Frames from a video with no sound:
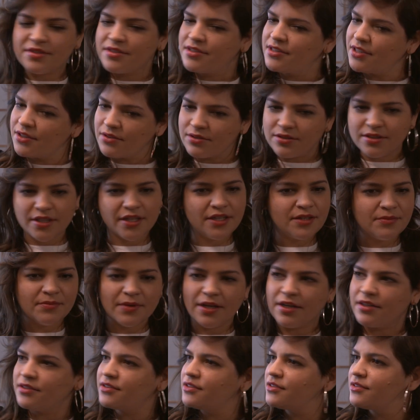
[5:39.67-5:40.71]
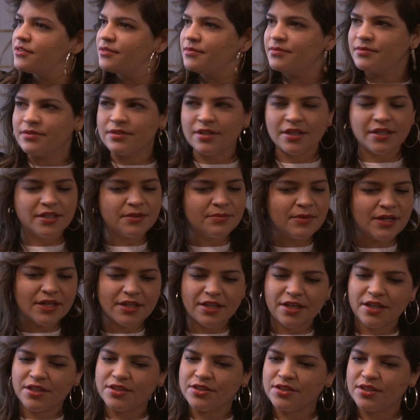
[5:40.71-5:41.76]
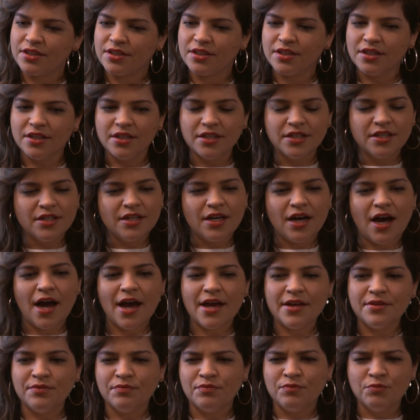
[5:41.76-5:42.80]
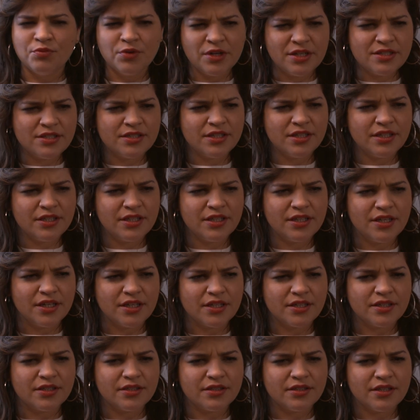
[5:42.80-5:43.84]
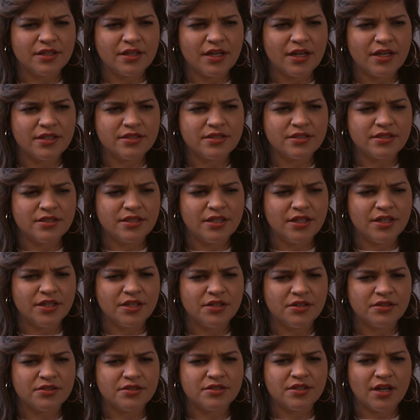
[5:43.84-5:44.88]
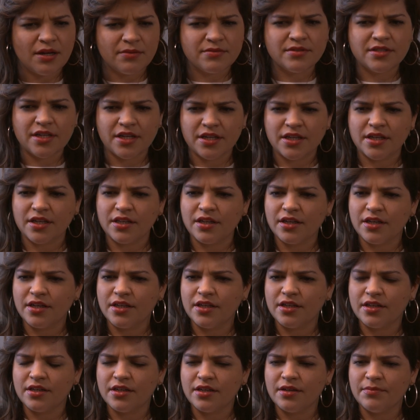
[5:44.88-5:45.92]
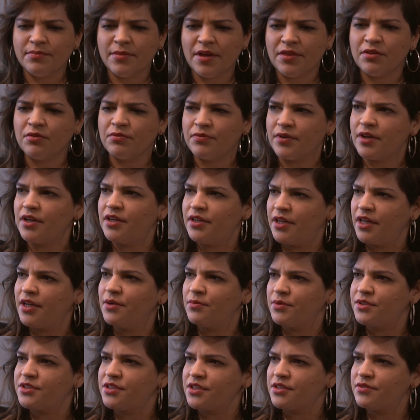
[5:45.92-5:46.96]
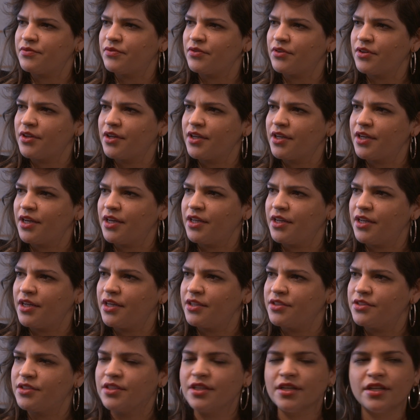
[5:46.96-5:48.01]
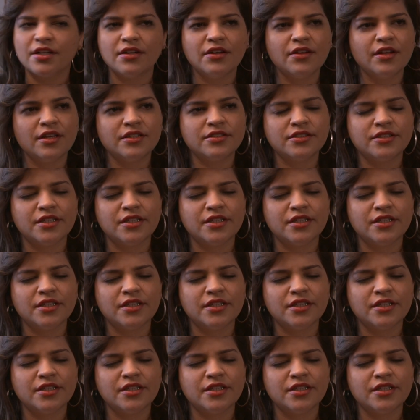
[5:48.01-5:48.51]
still take medication. I recently, like the last year, stopped taking like methylphenidate, which is for like ADHD and all that